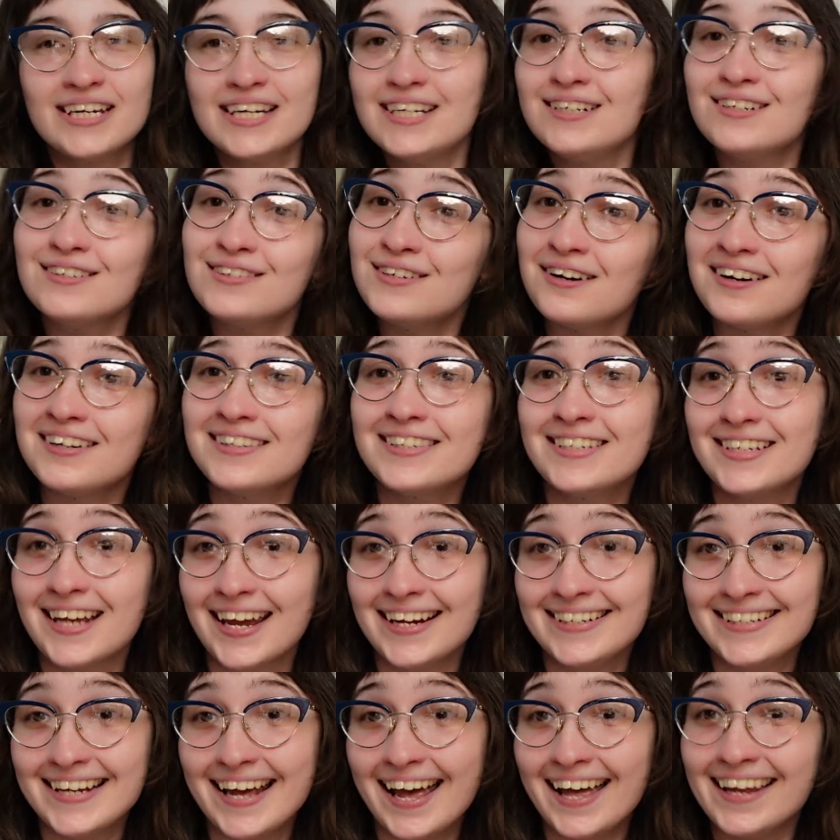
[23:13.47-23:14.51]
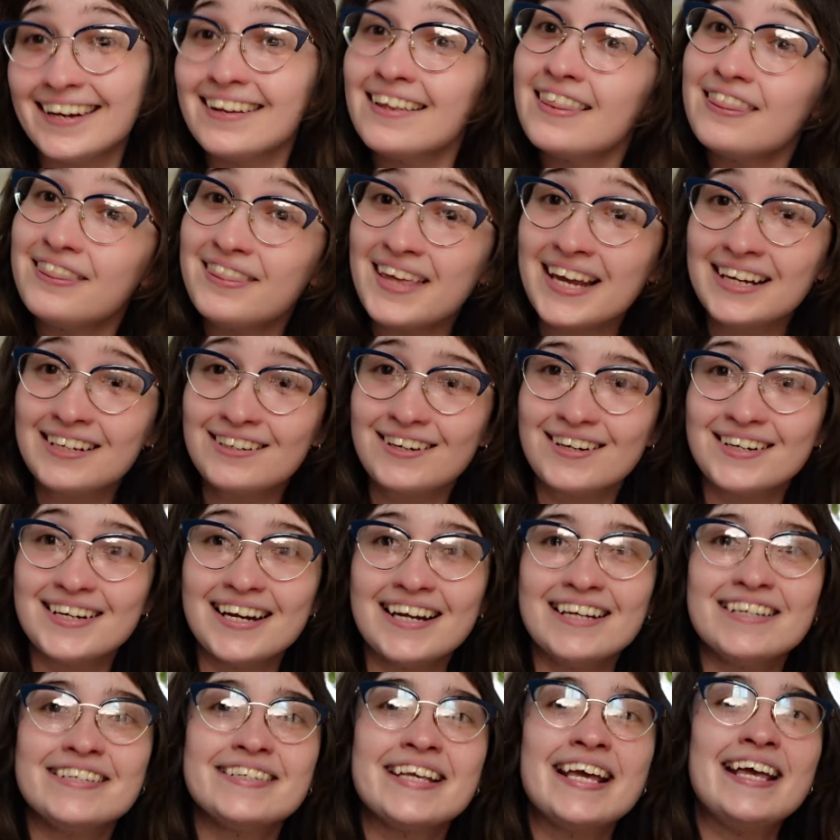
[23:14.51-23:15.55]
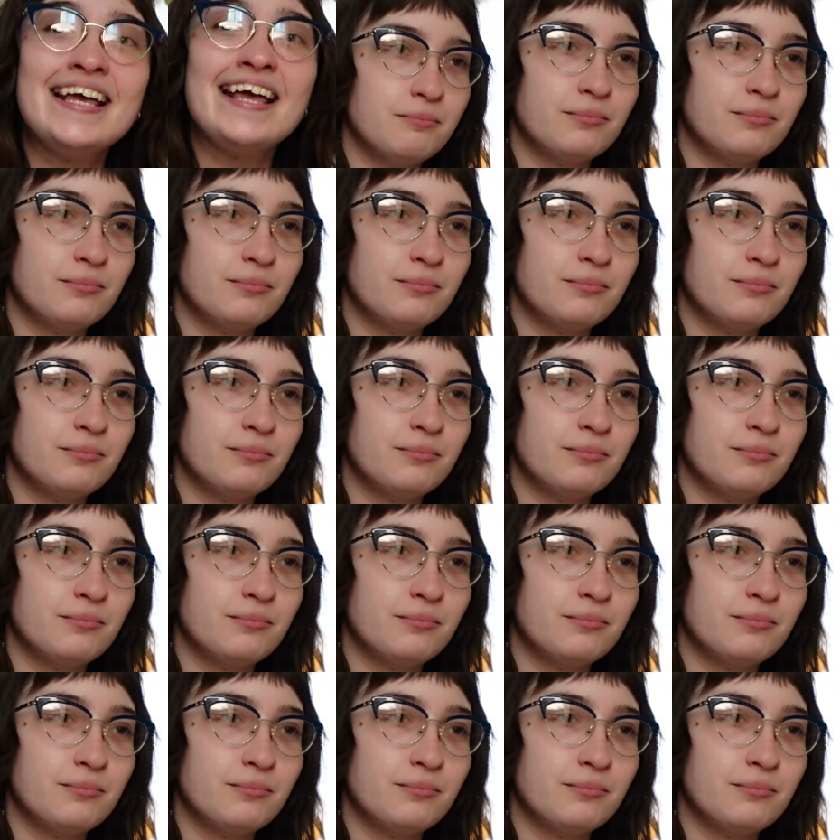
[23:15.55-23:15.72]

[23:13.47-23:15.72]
he does not stay dead, thank goodness.